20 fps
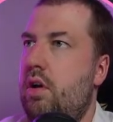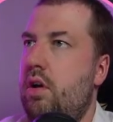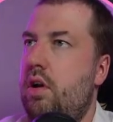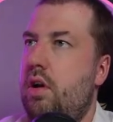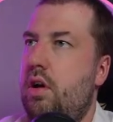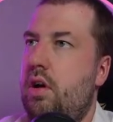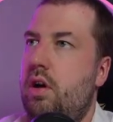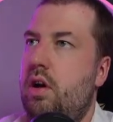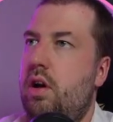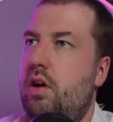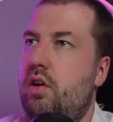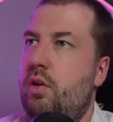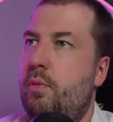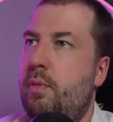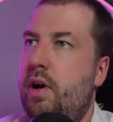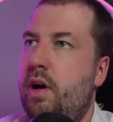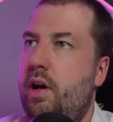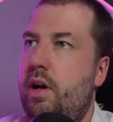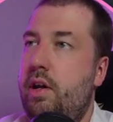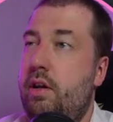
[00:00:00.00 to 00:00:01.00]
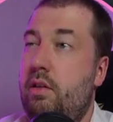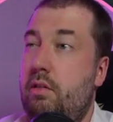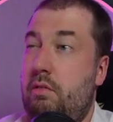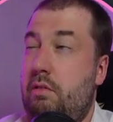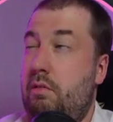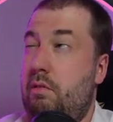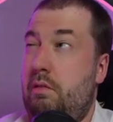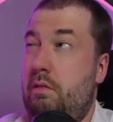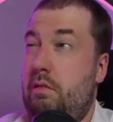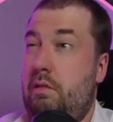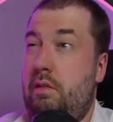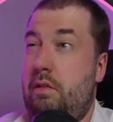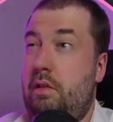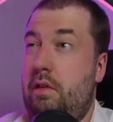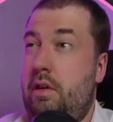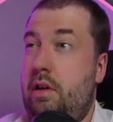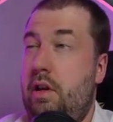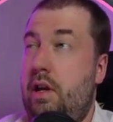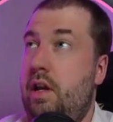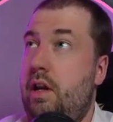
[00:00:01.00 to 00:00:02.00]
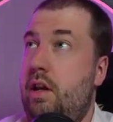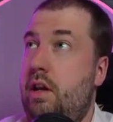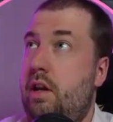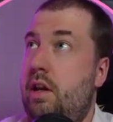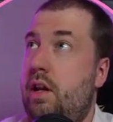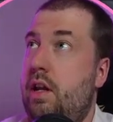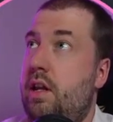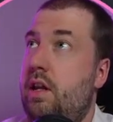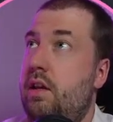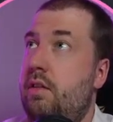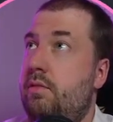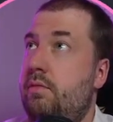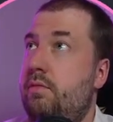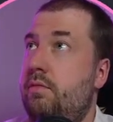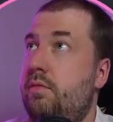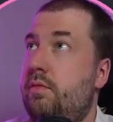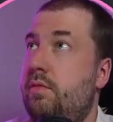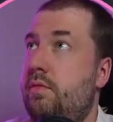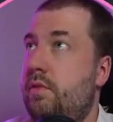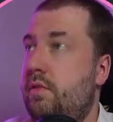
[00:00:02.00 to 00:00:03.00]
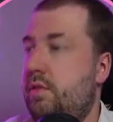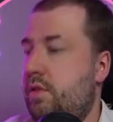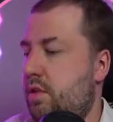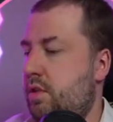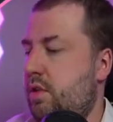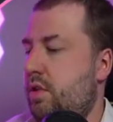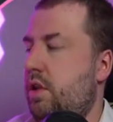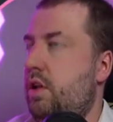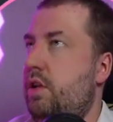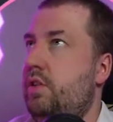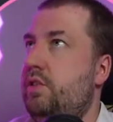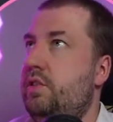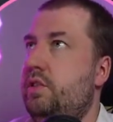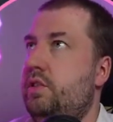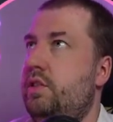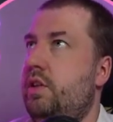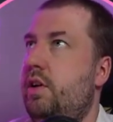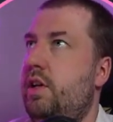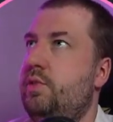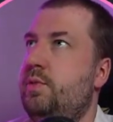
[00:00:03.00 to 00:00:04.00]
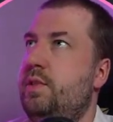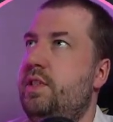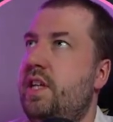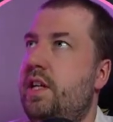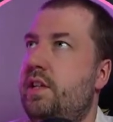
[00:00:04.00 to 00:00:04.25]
I've got my any class. So as we said,